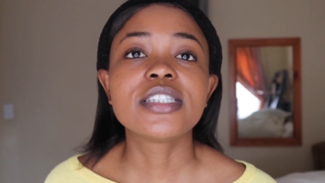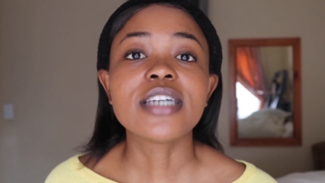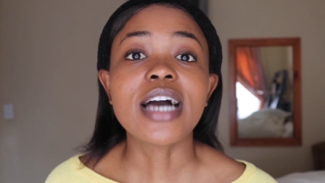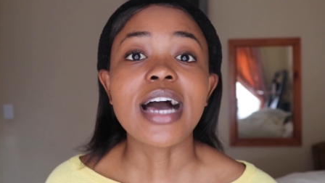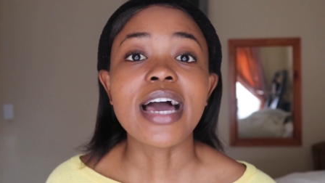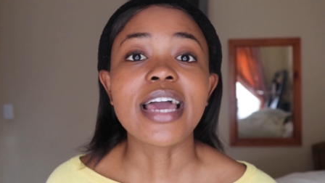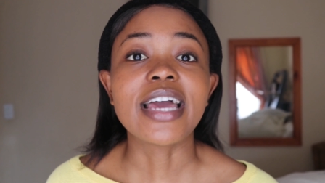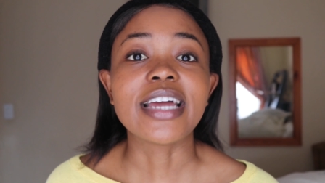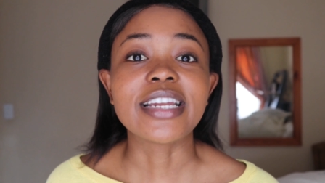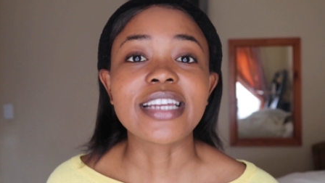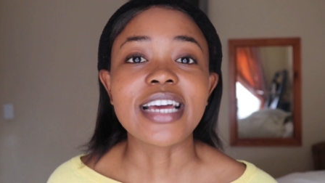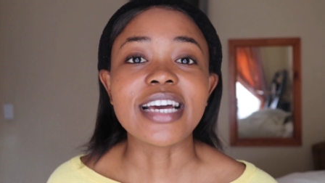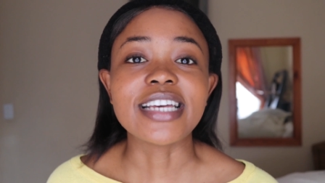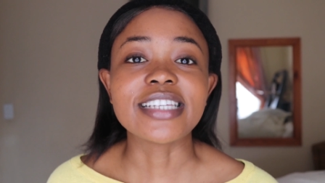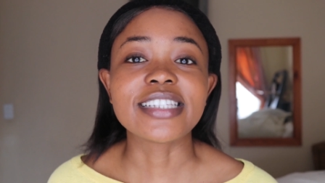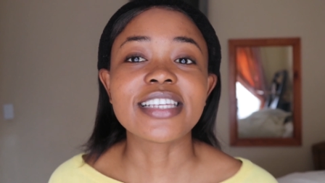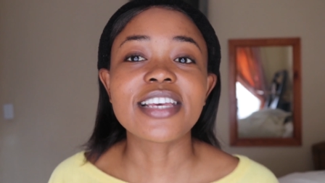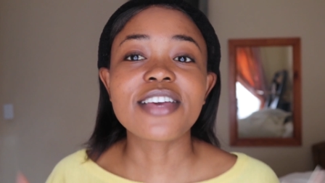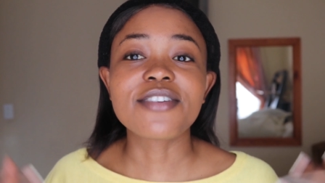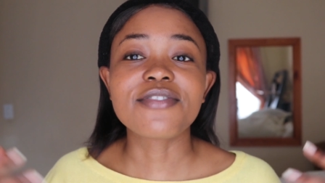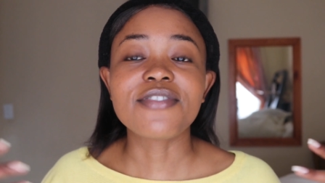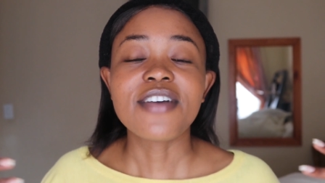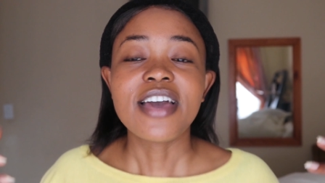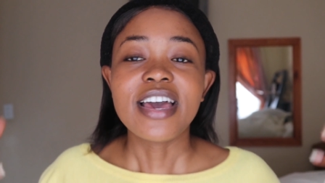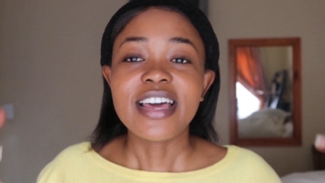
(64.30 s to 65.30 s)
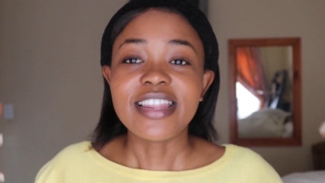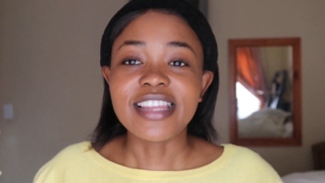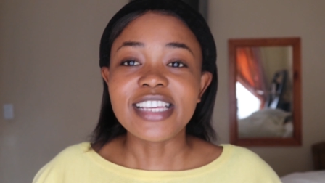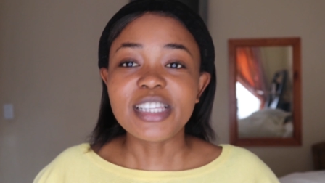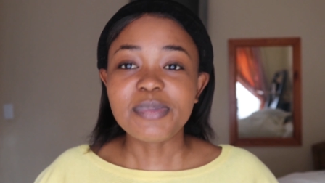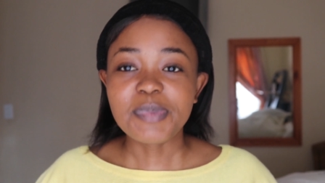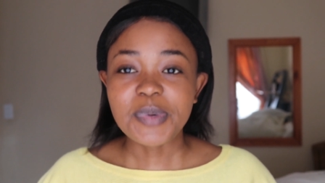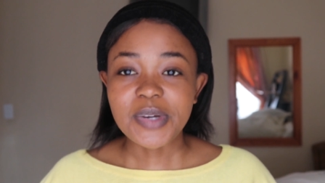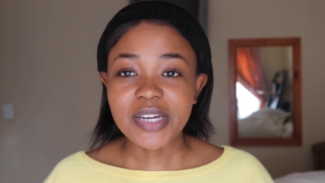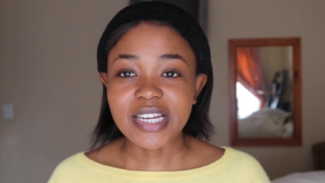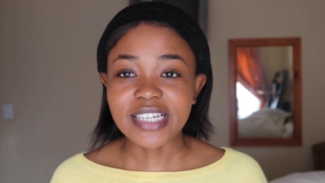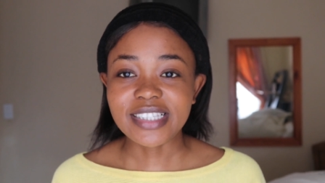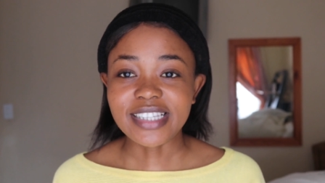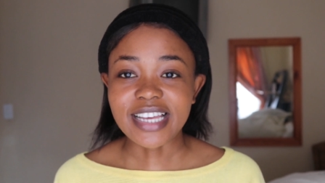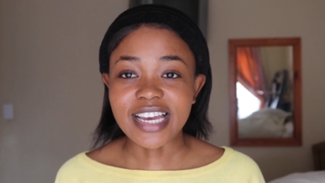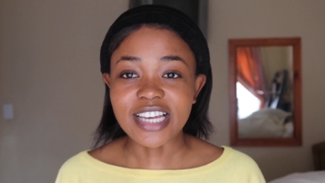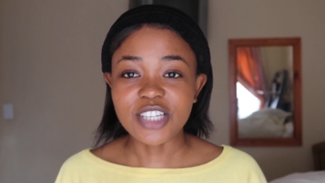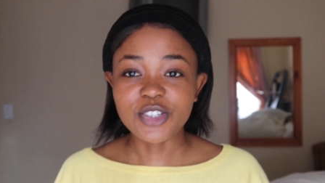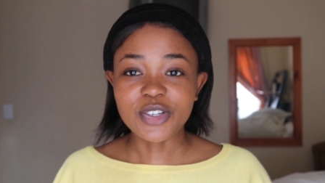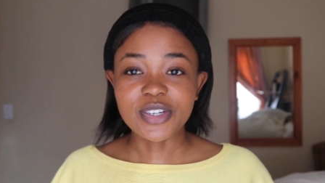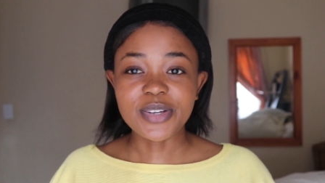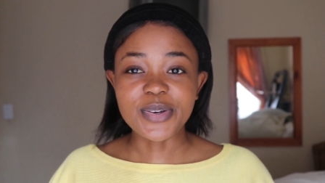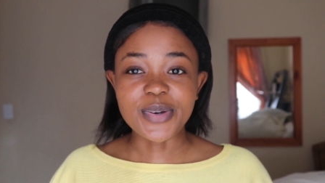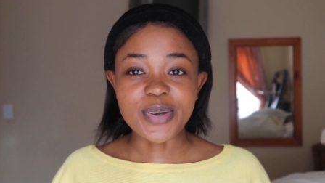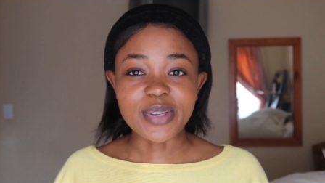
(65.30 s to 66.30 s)
tired, guys. If this product's
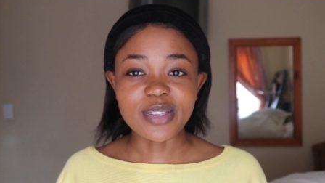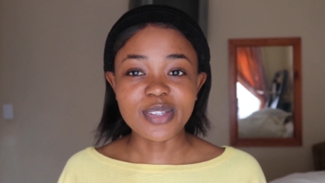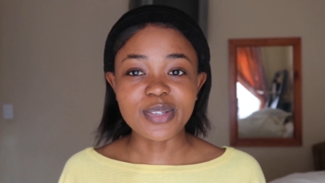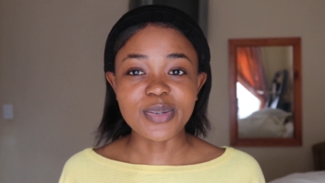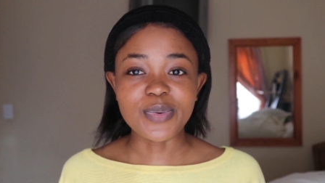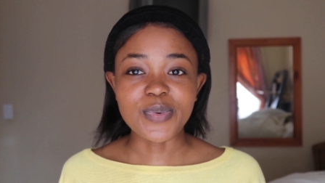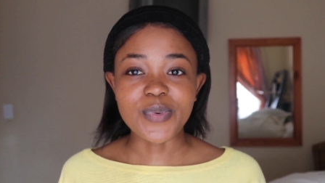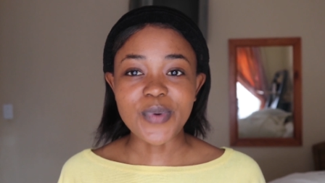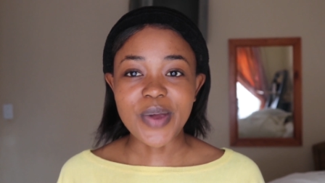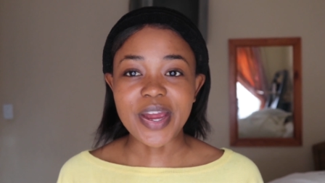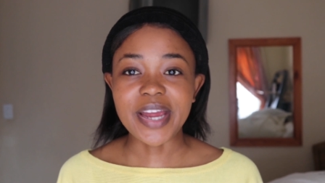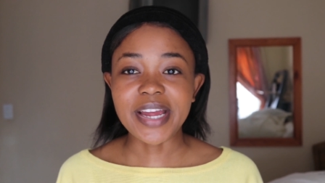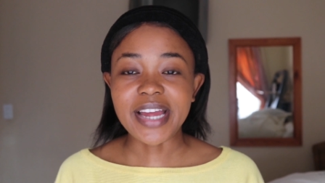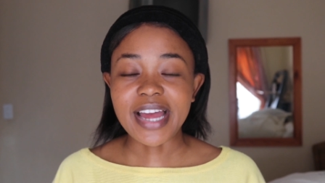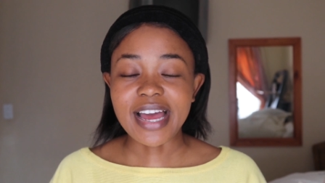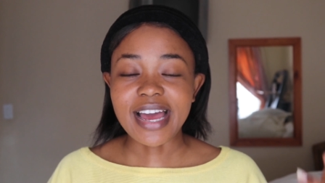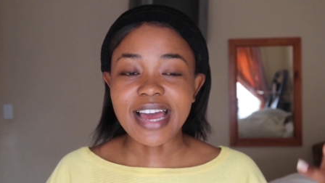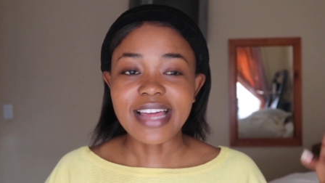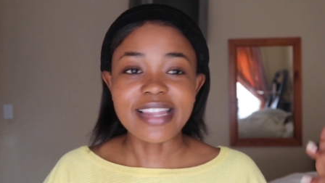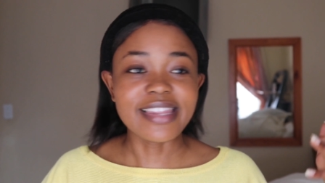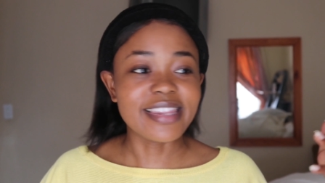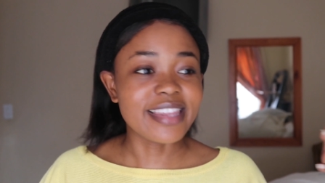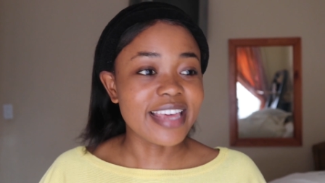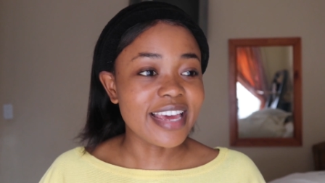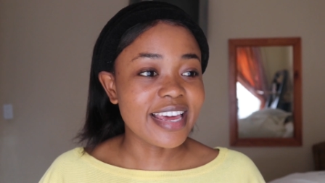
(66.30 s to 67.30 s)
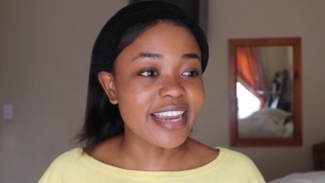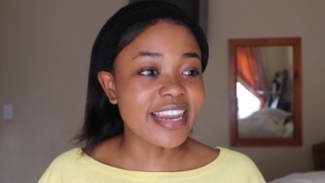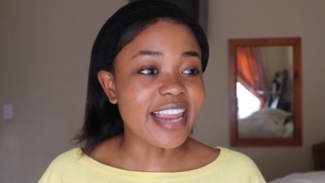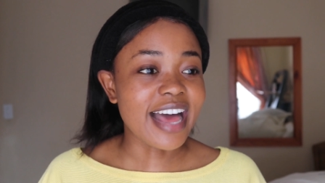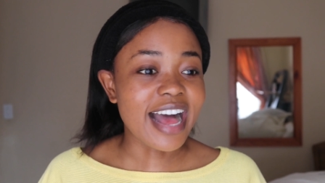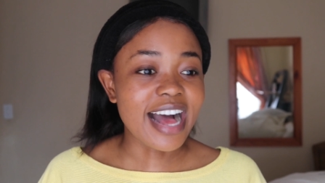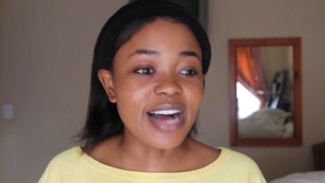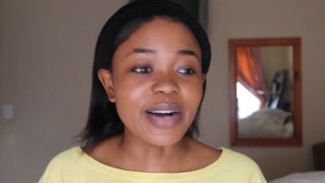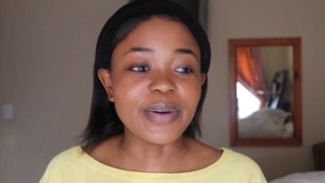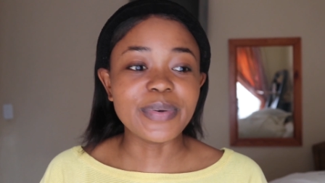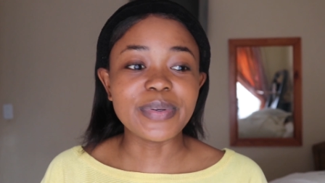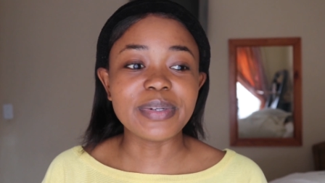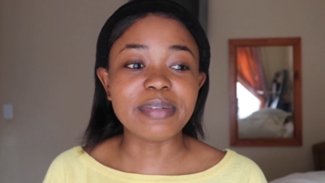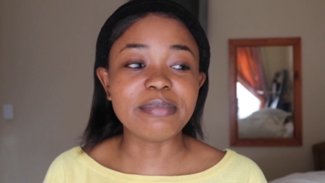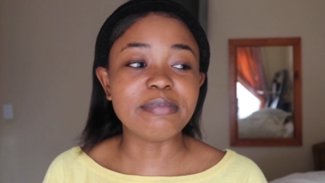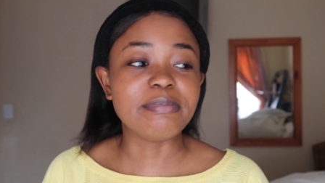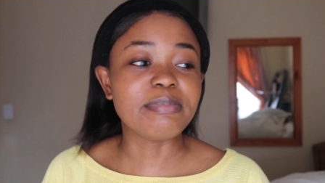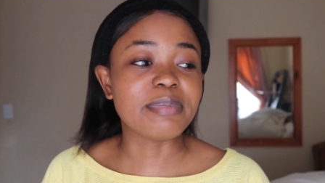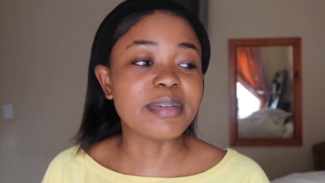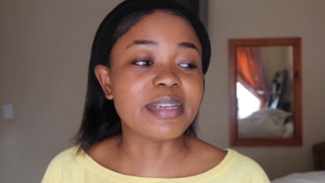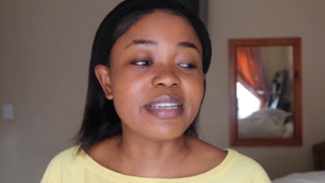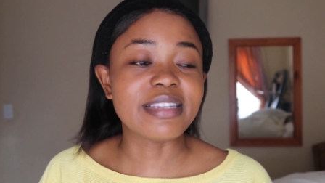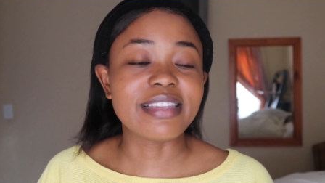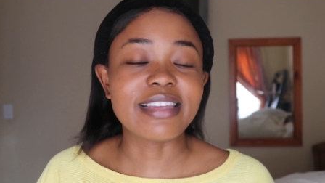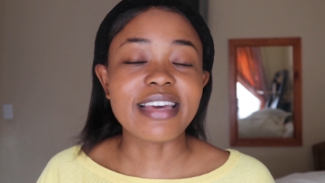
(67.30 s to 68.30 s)
actually going to work, then I would
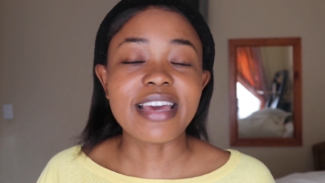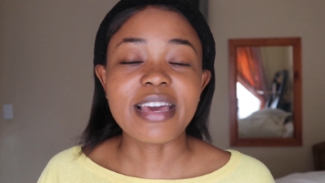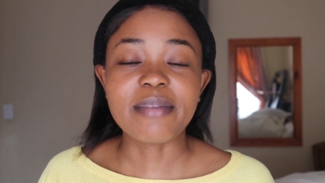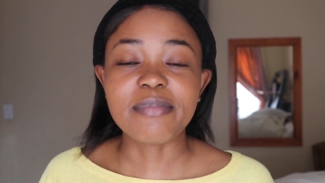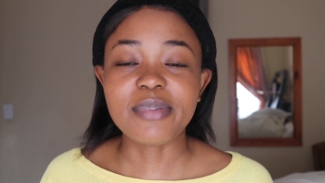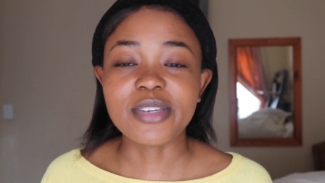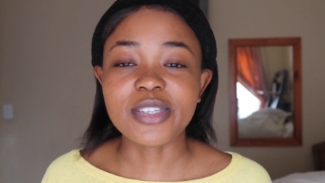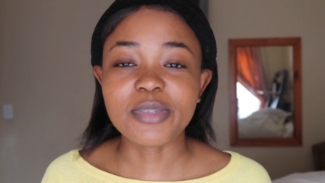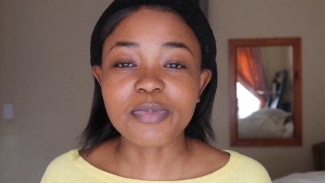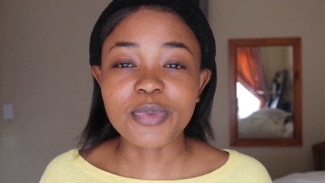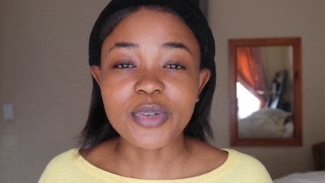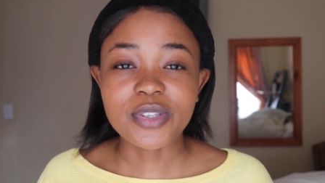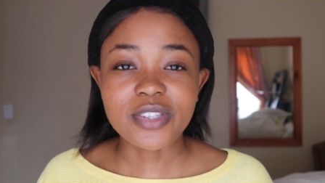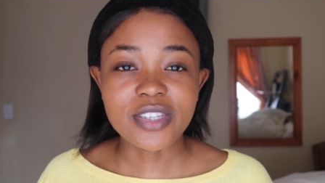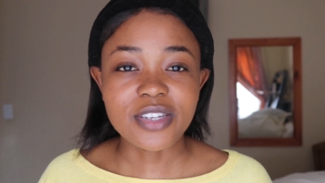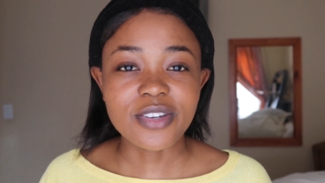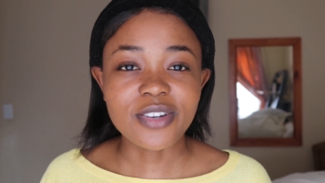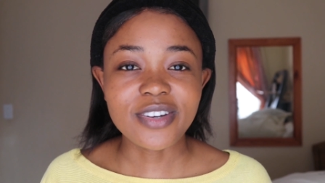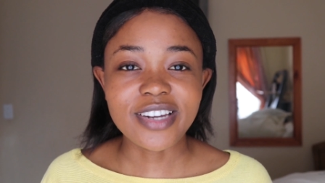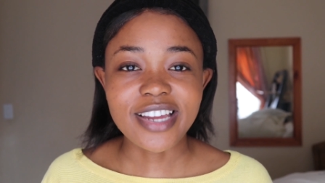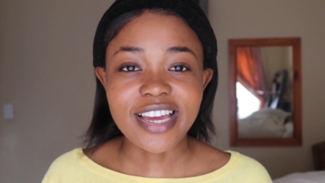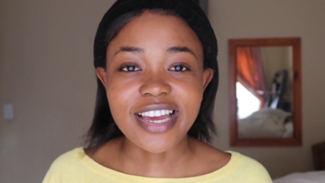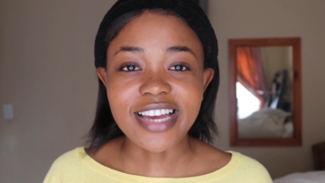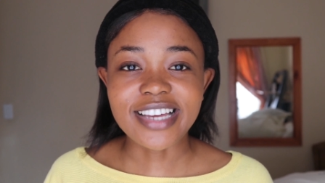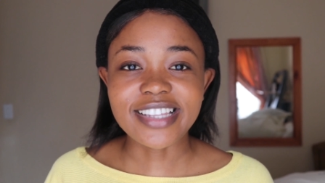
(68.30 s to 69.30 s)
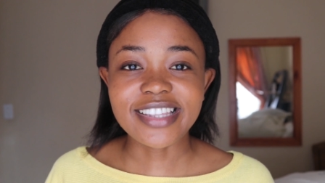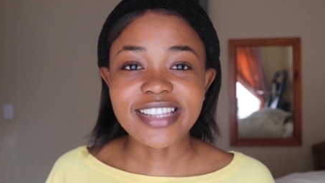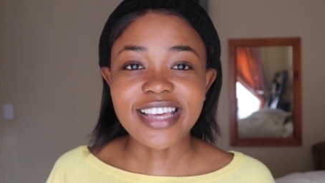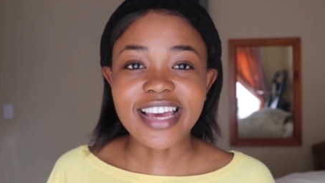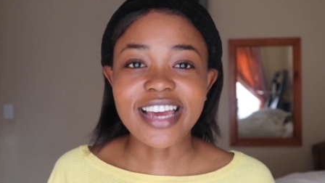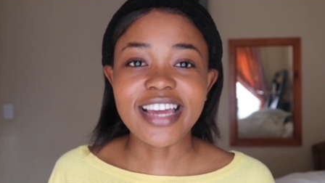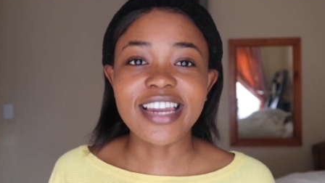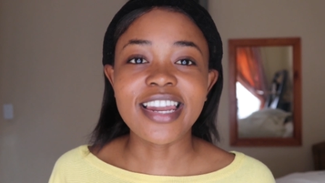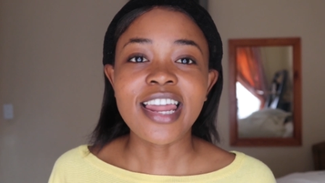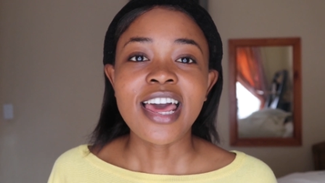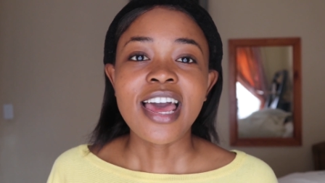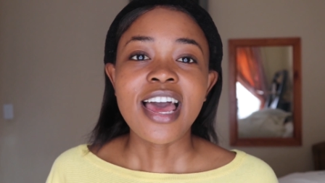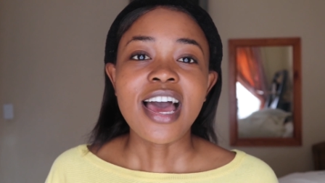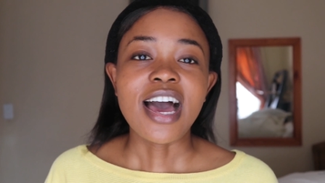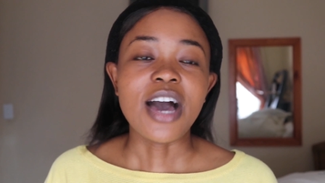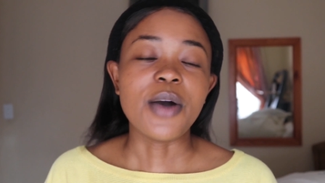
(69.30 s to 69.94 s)
be the happiest person on earth, and